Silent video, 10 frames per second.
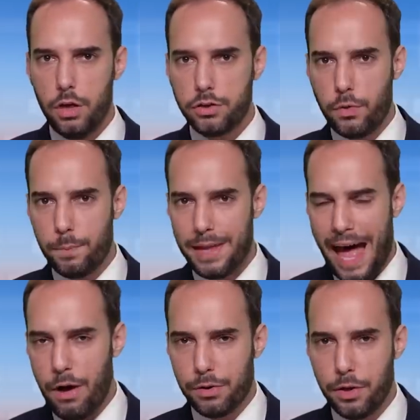So,
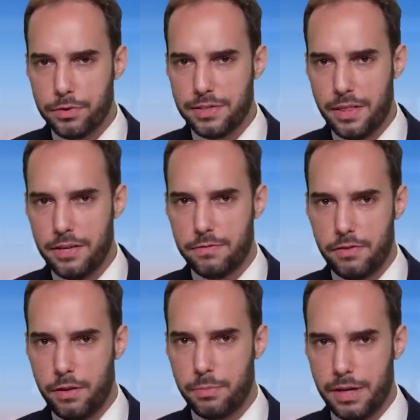how close did this
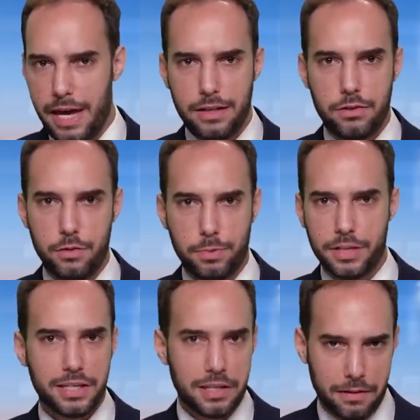film get to
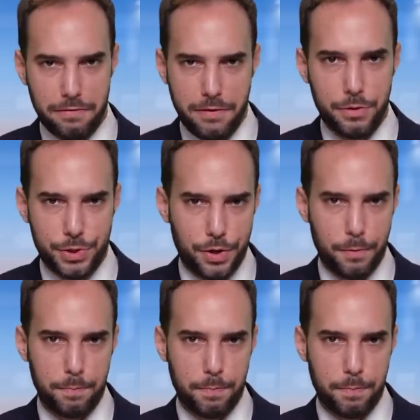predicting the future?